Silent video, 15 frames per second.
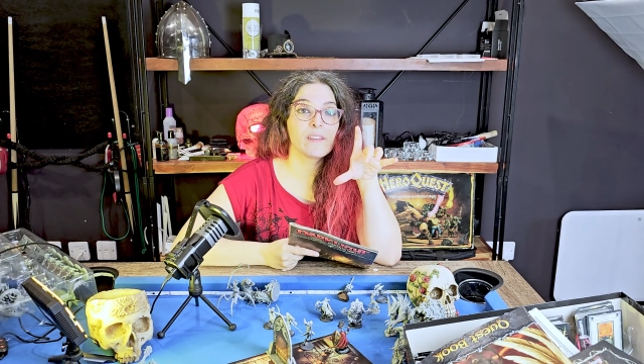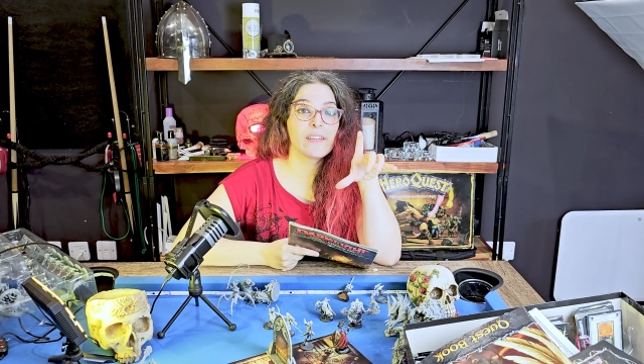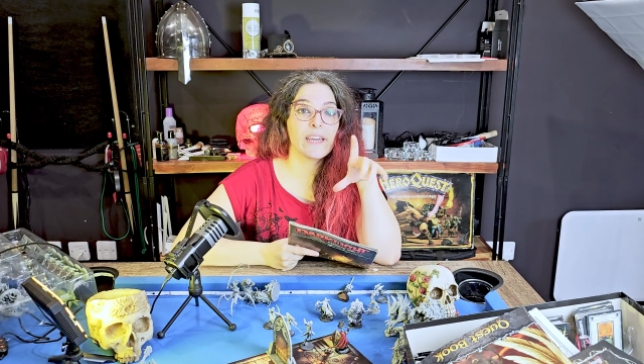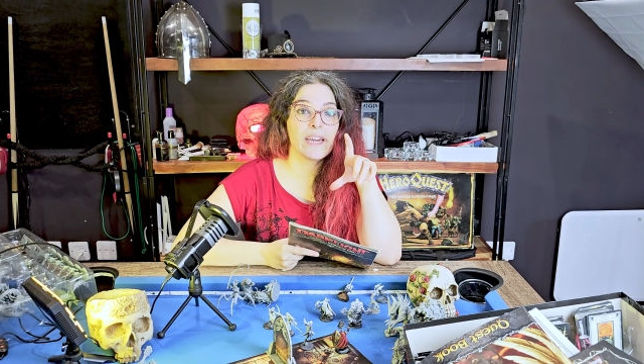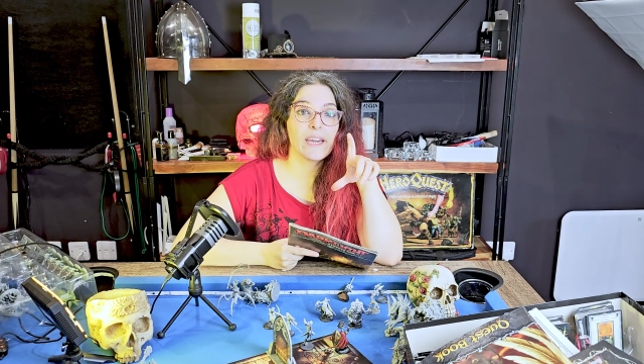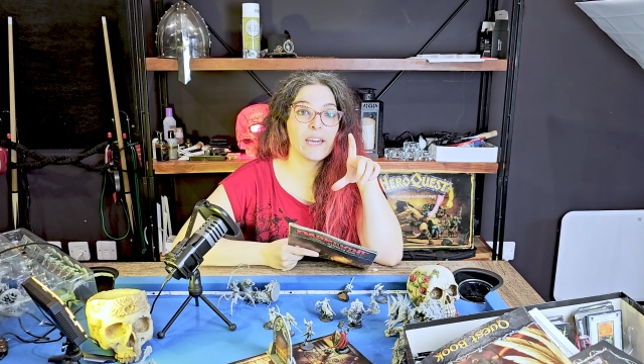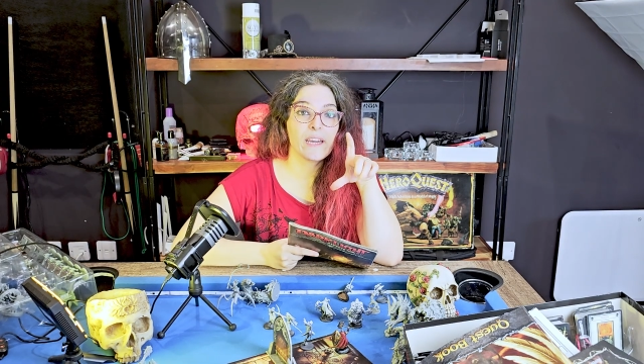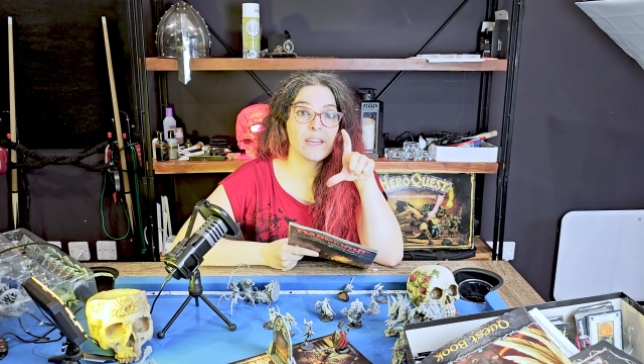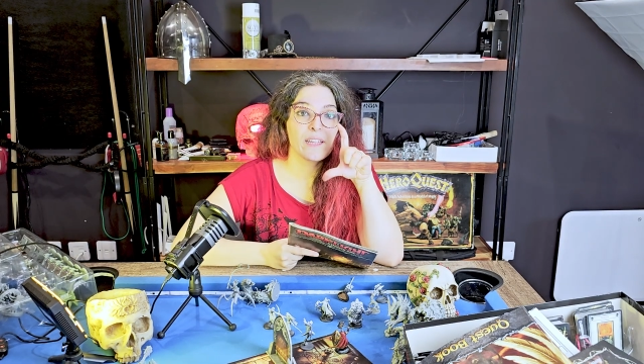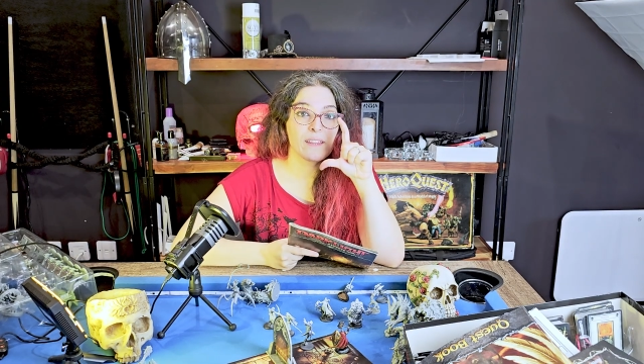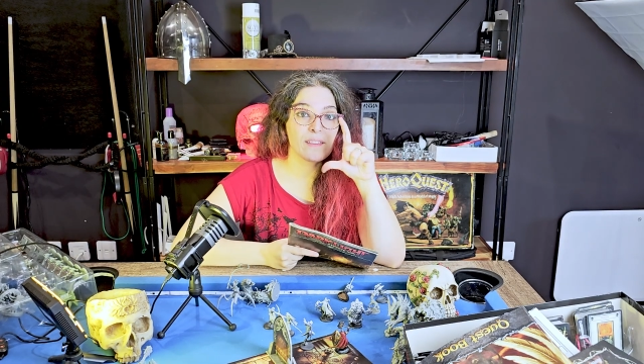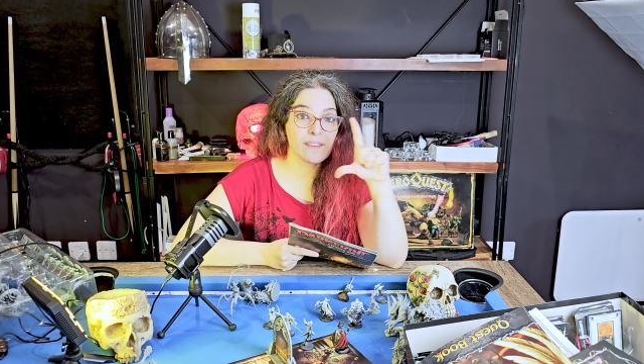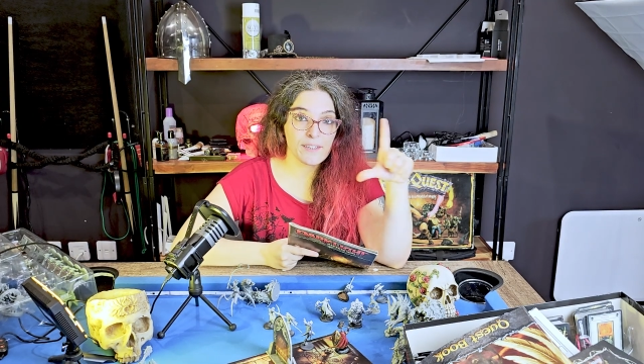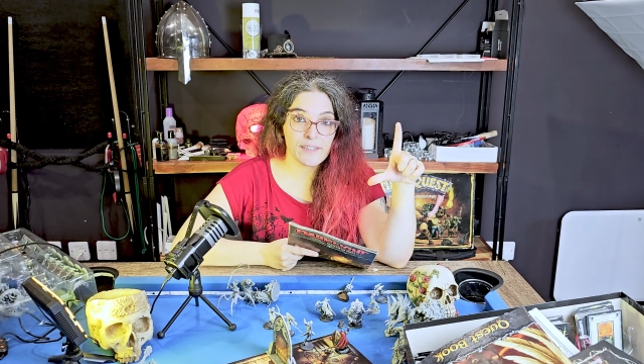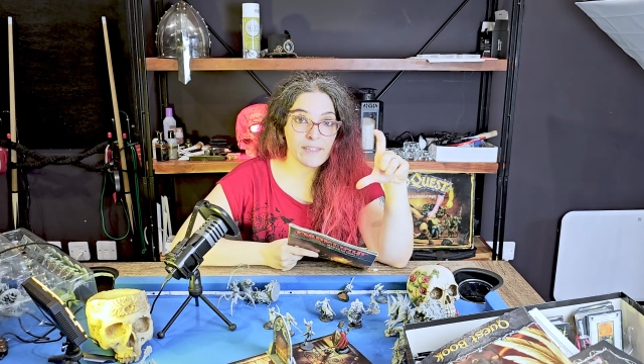the
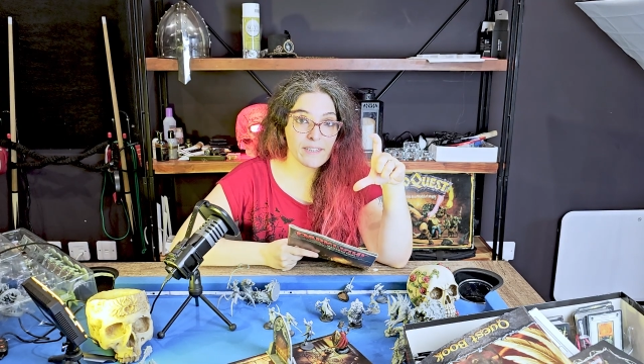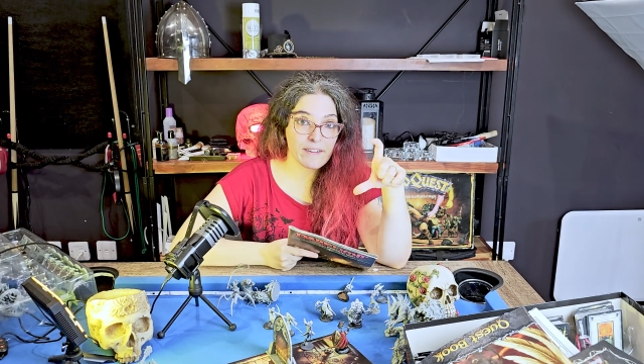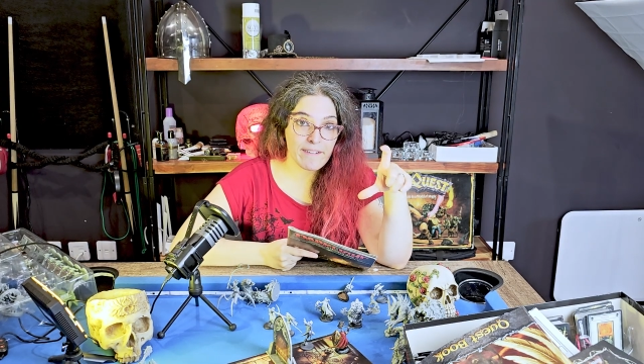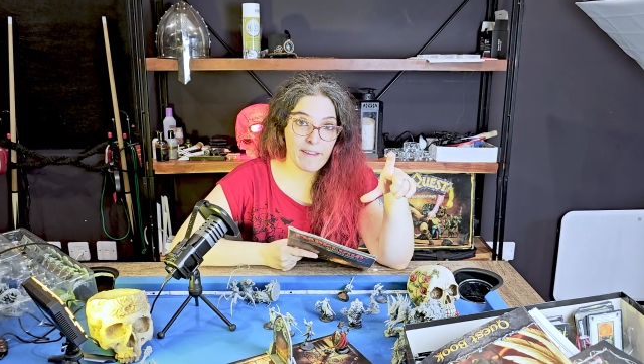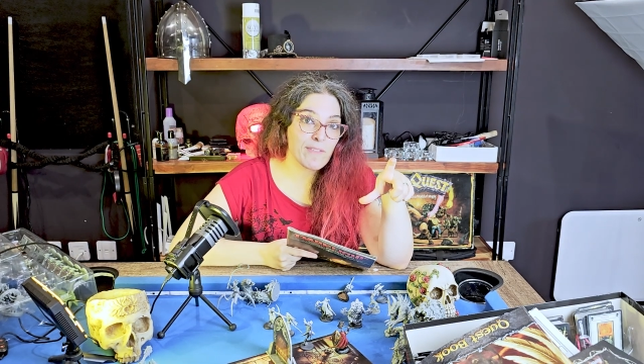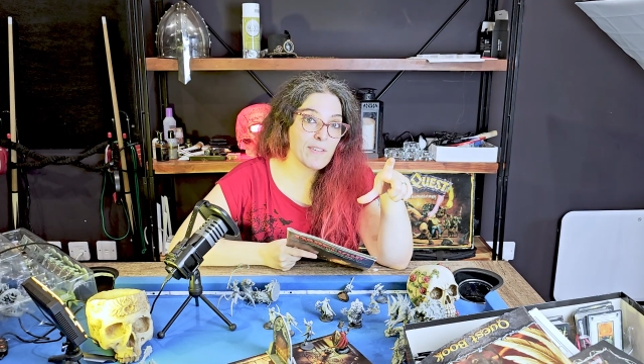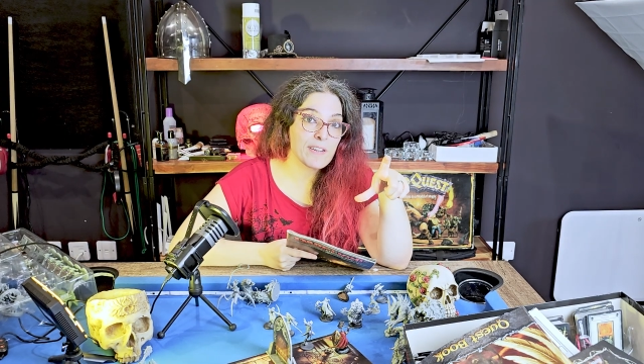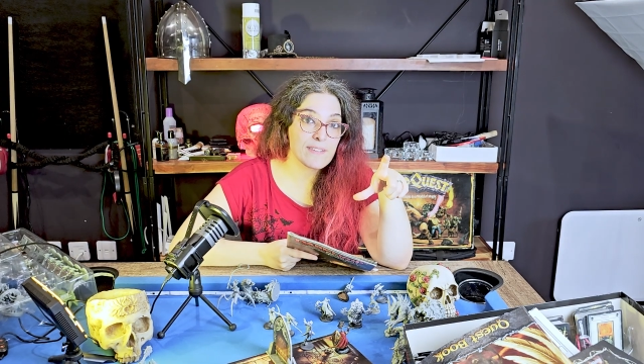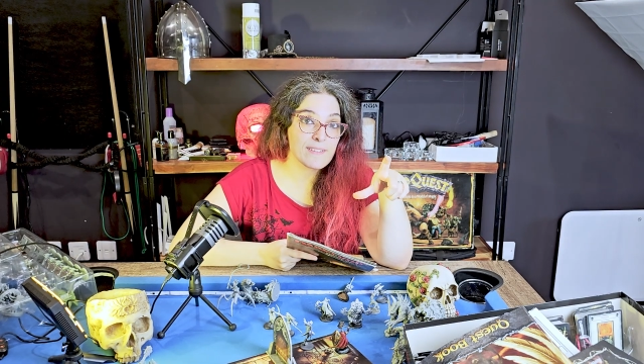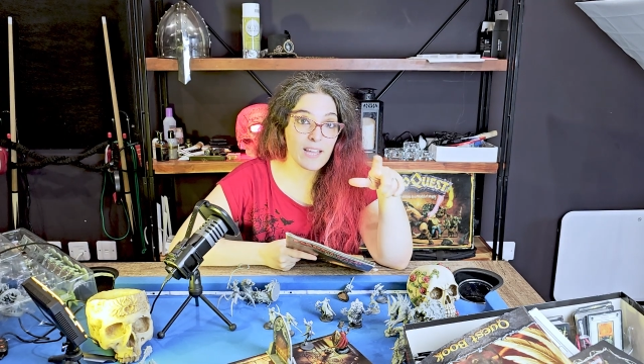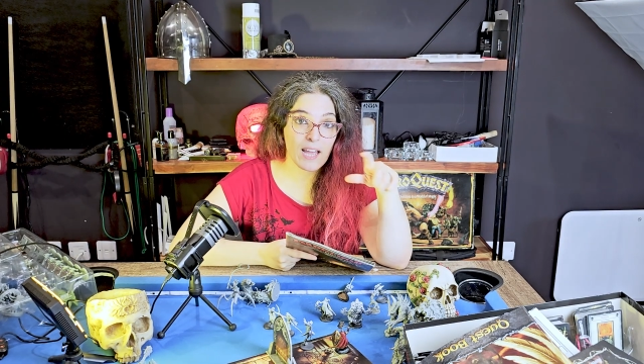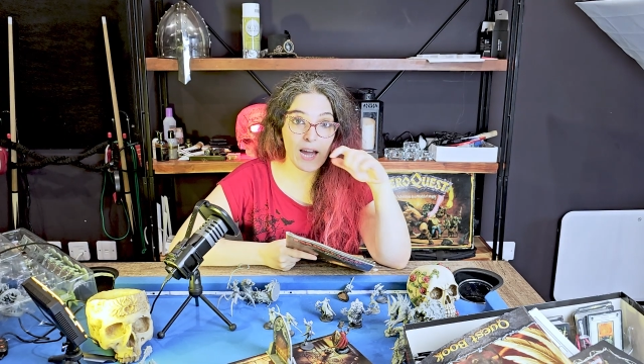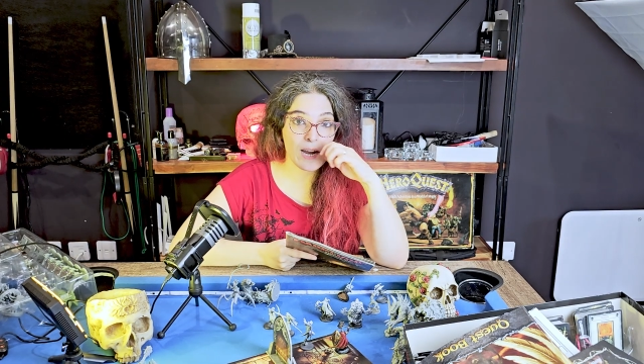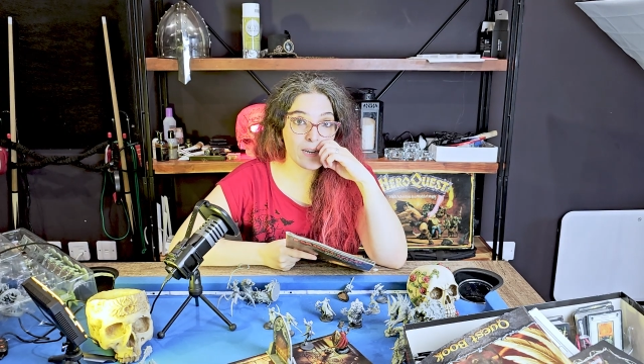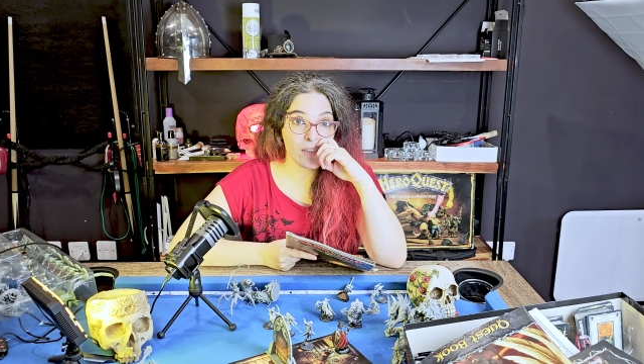turn reference
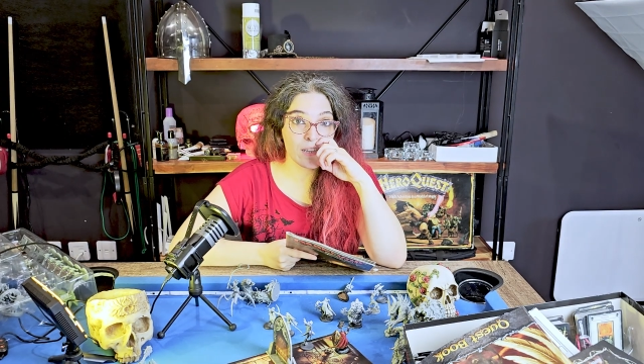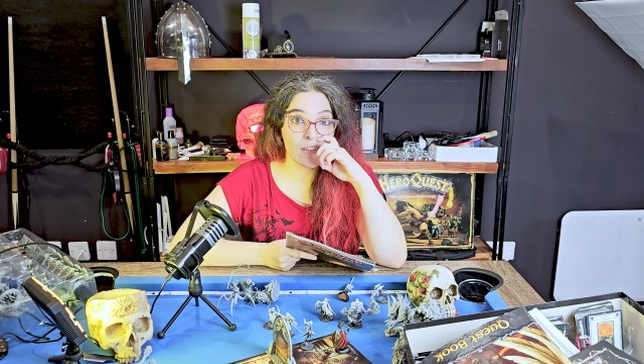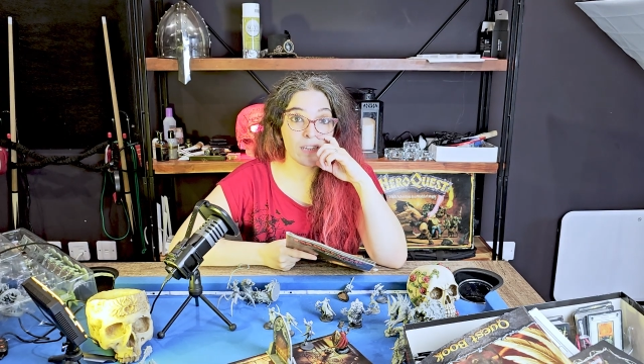card.